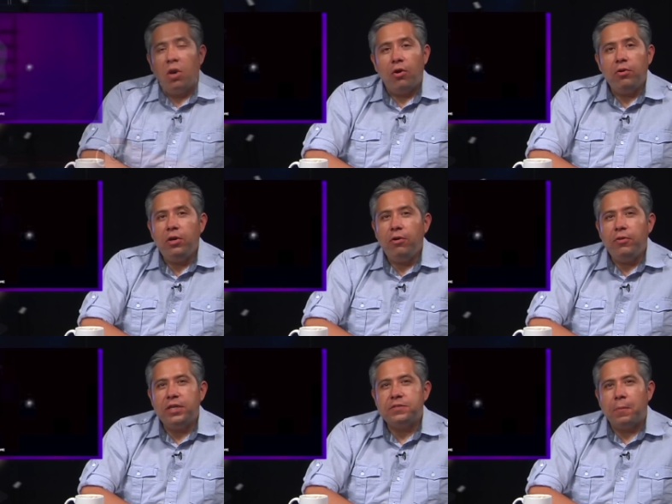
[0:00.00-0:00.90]
Earlier
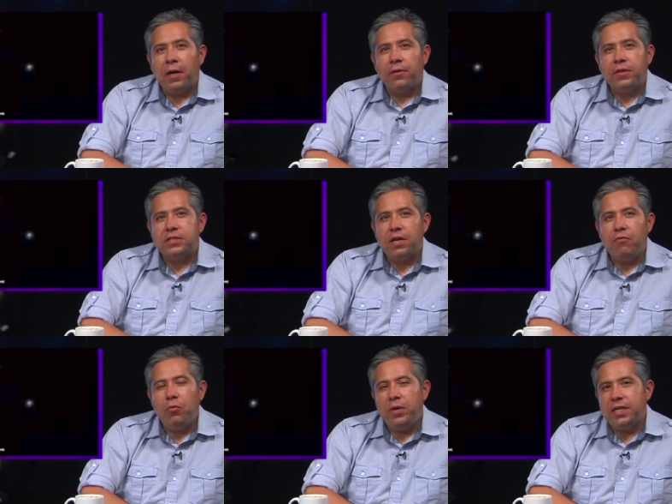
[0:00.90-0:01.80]
this month,
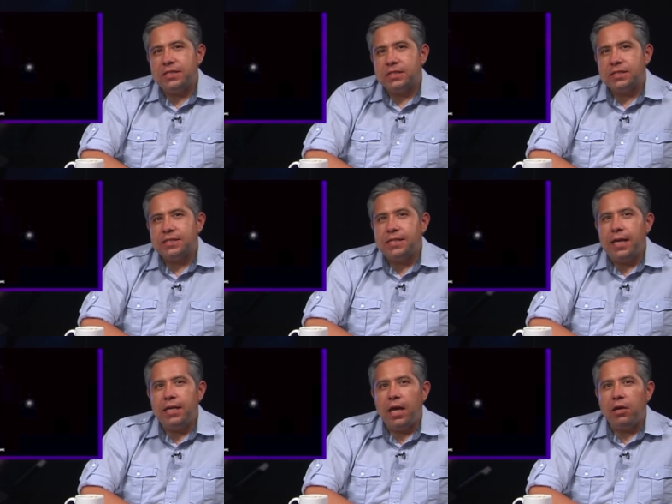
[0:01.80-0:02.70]
several witnesses in
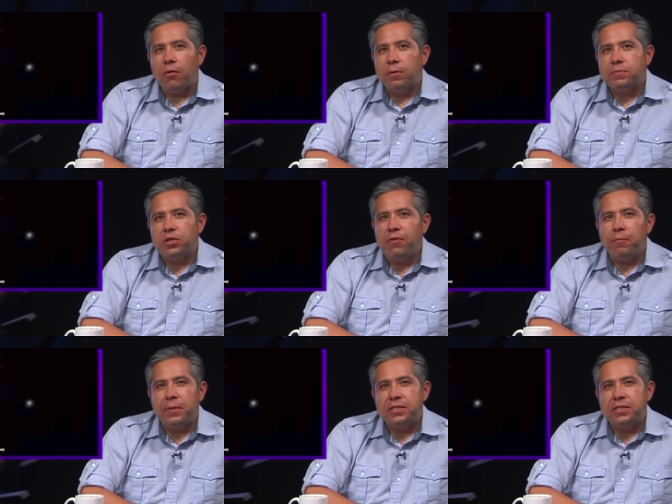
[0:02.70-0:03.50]
San Diego observed